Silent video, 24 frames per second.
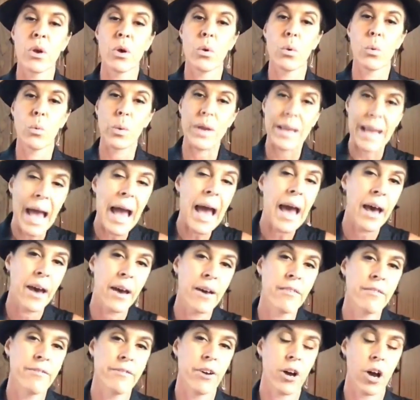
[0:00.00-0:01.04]
We
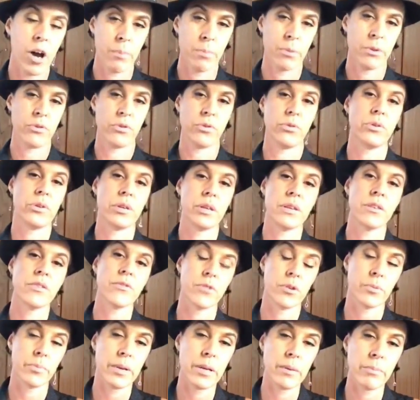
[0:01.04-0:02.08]
have opportunities
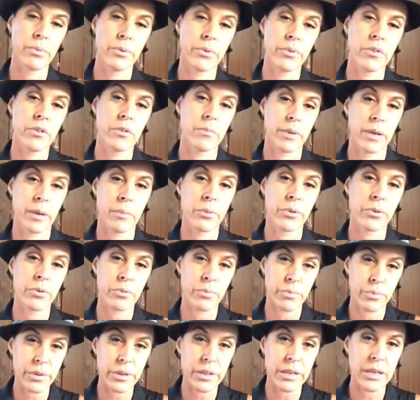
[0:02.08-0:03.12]
for people to be able to
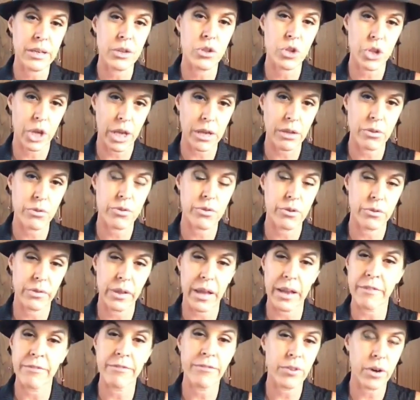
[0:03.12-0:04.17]
really change their
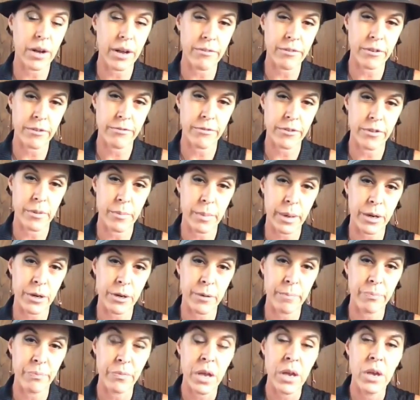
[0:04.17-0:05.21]
life forever for the
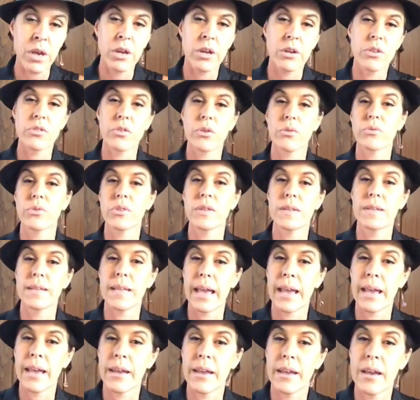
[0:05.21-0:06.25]
better. So
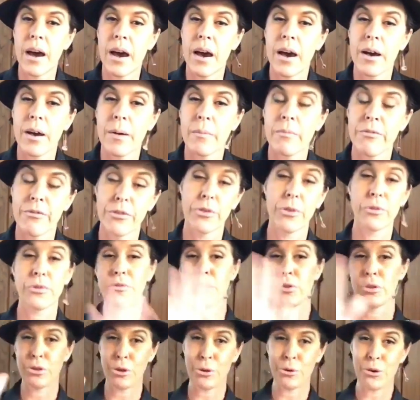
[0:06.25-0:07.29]
today, for those of
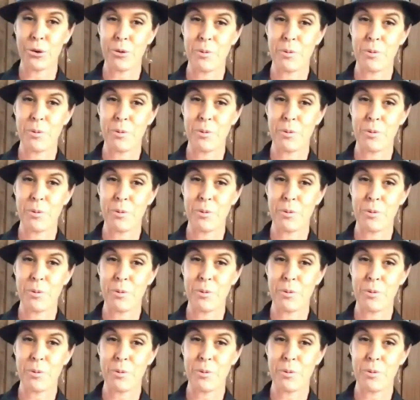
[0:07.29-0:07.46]
you who don't know me,